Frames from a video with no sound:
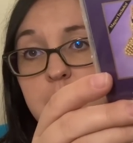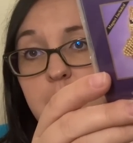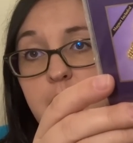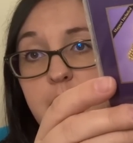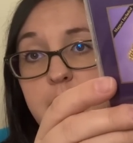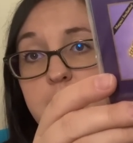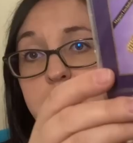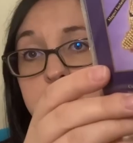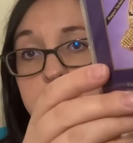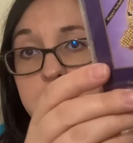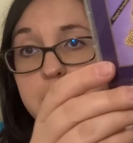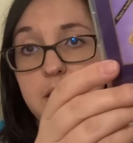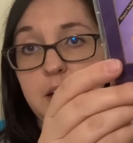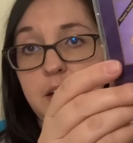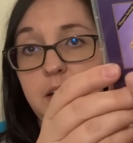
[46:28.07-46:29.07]
And
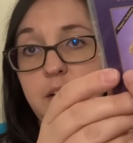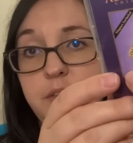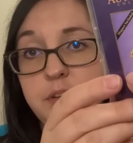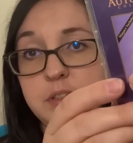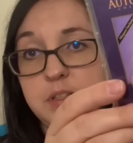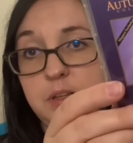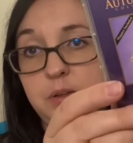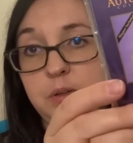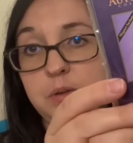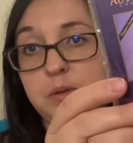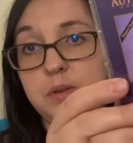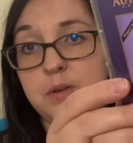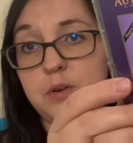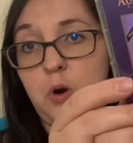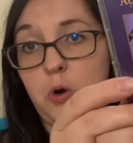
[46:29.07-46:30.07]
I love his little
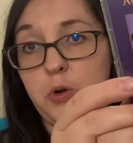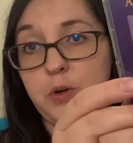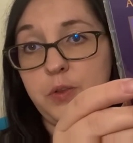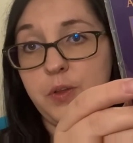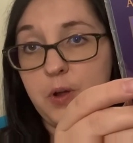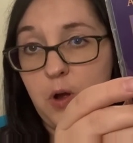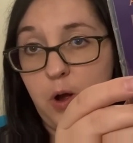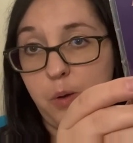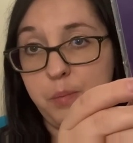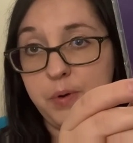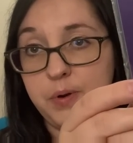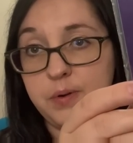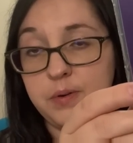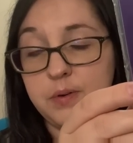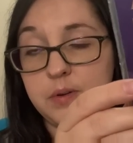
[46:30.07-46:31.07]
corn on the cob.
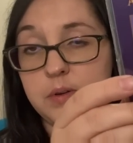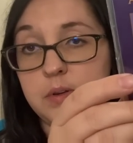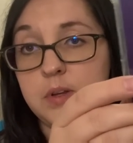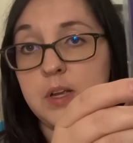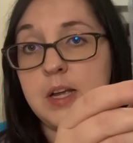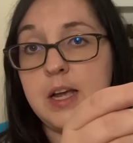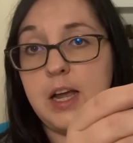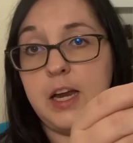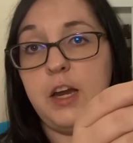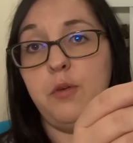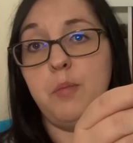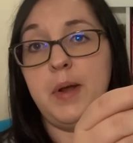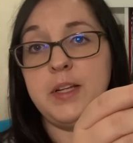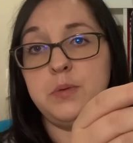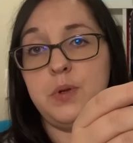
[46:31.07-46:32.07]
He
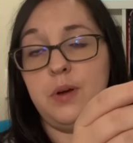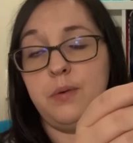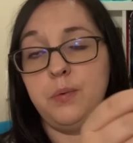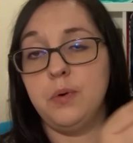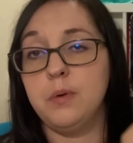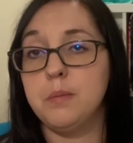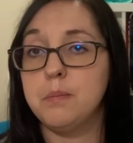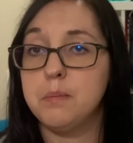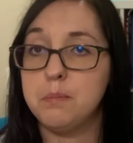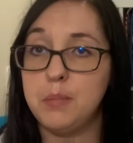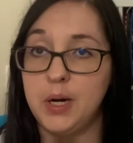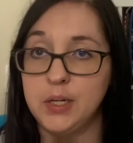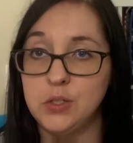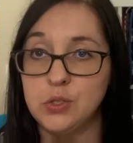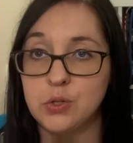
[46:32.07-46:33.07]
reminds me of,
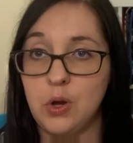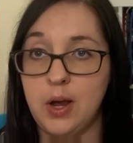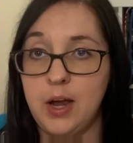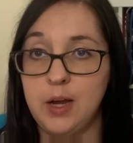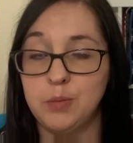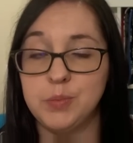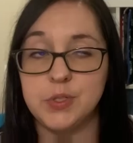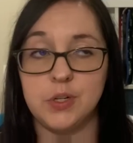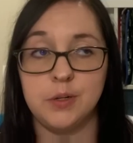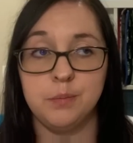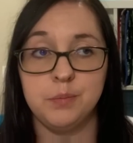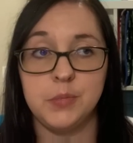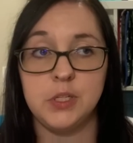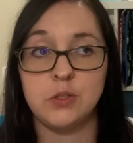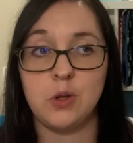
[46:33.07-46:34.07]
Maya just got a hamster.
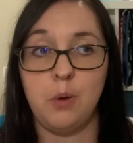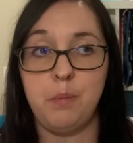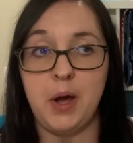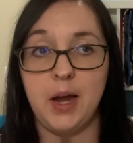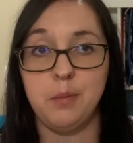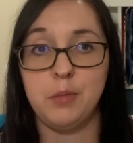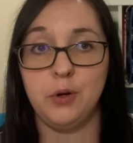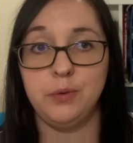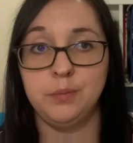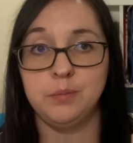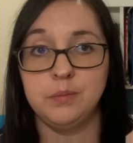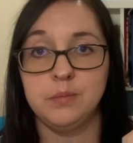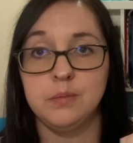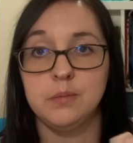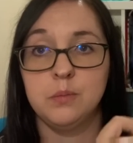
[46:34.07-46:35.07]
He's called Paimon.
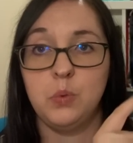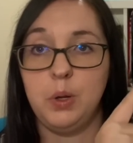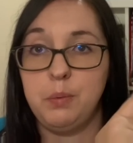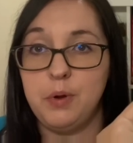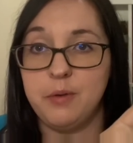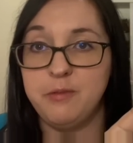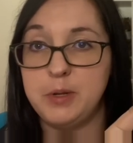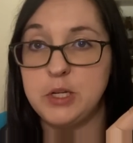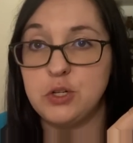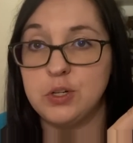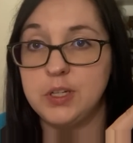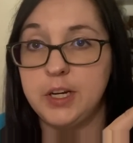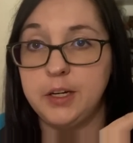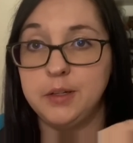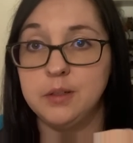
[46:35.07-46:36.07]
I put a picture in
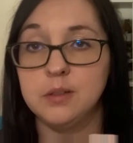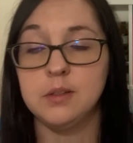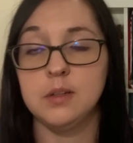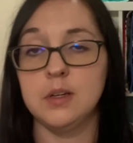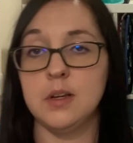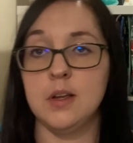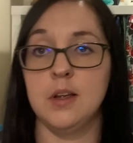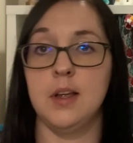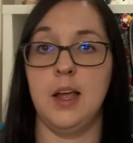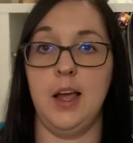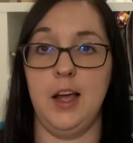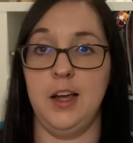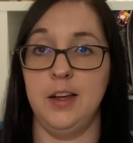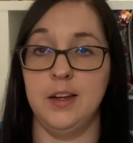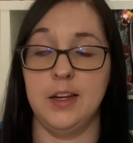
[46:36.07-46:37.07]
here.
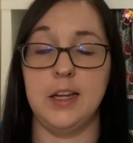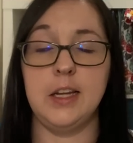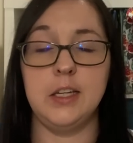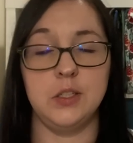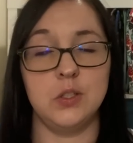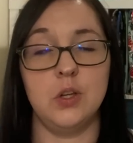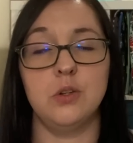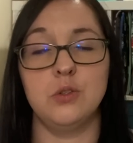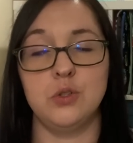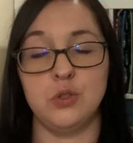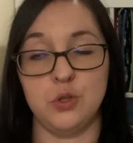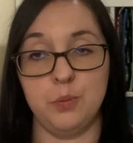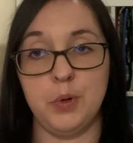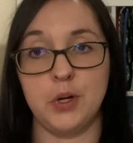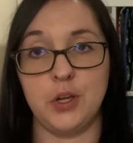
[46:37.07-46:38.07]
Ah, he's
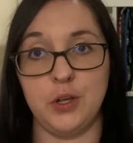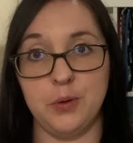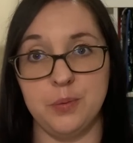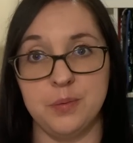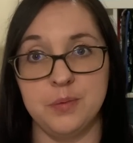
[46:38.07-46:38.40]
super cute.